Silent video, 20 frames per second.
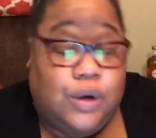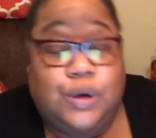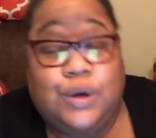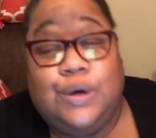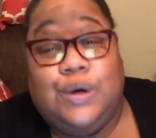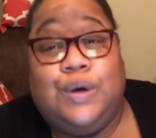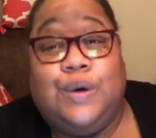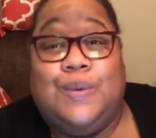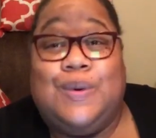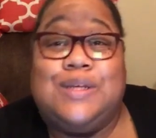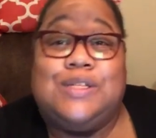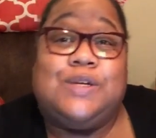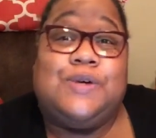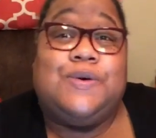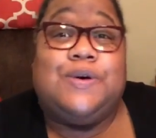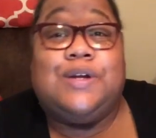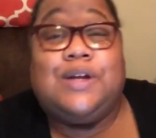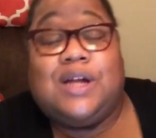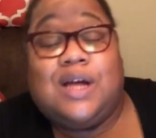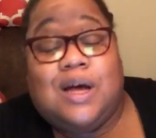Ooh, what's
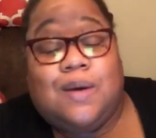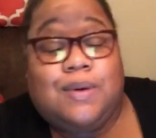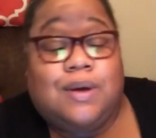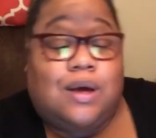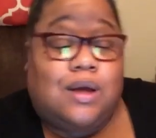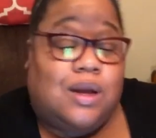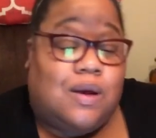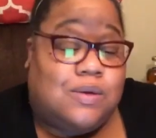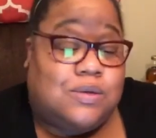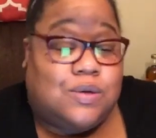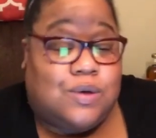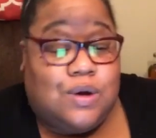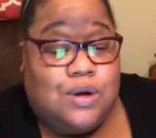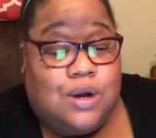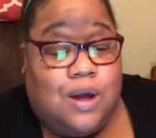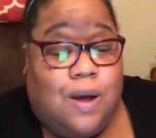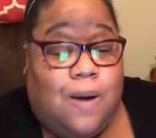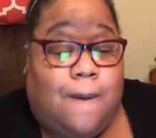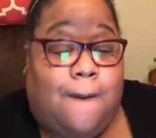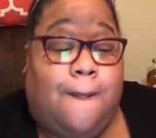going on? We don't know what's
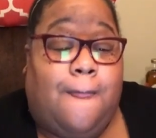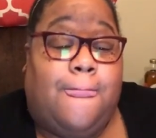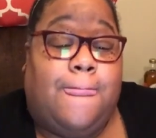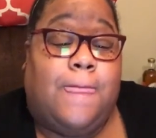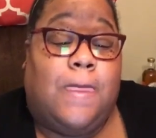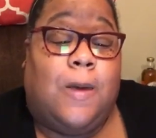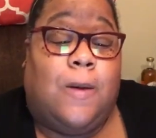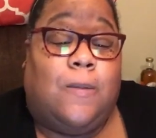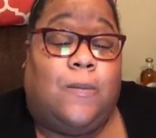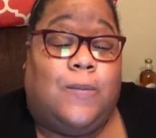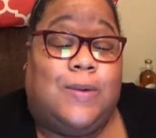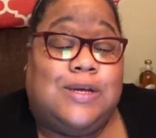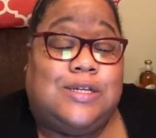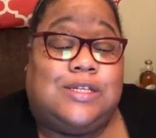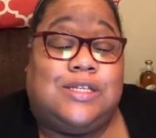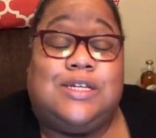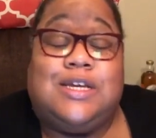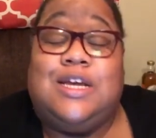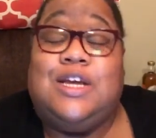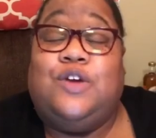going on we
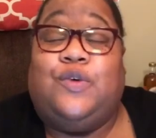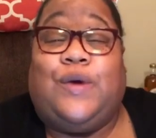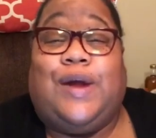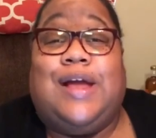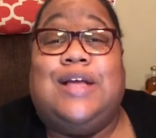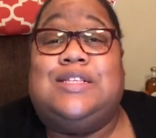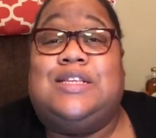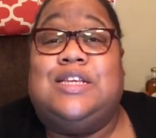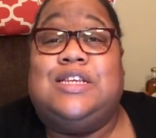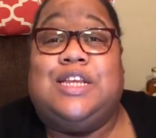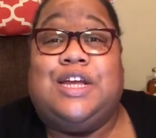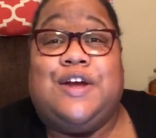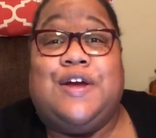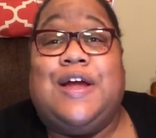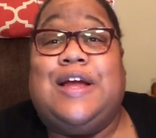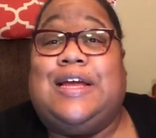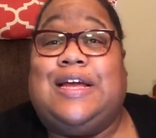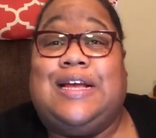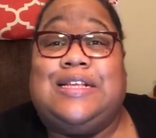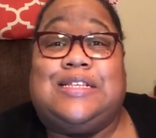see Grace and
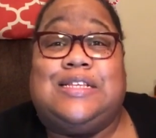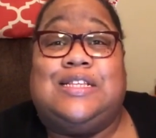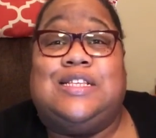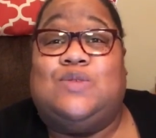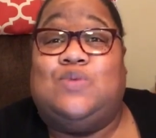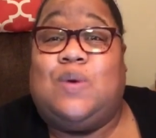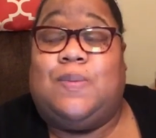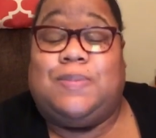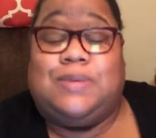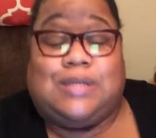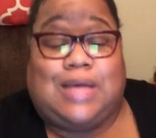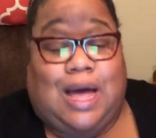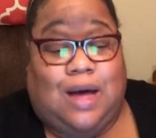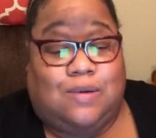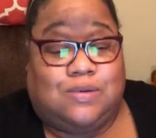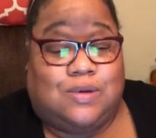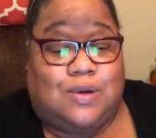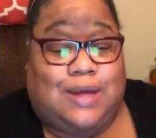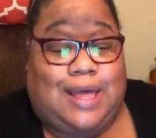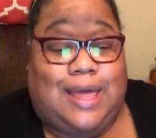Derek get to this woman's
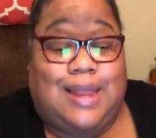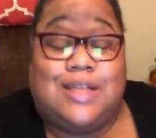house, okay?